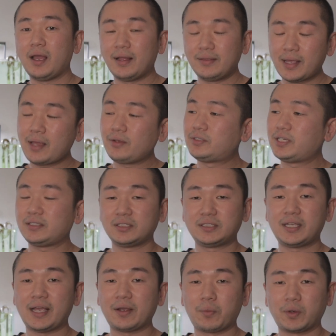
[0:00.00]
and then you take the
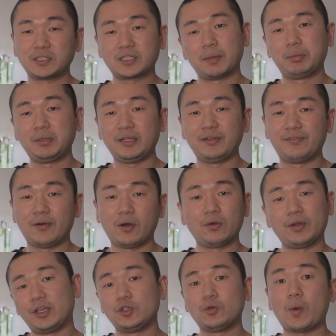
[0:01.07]
tank when it's completely full
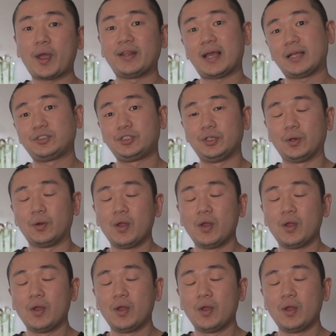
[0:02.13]
and you weigh that too.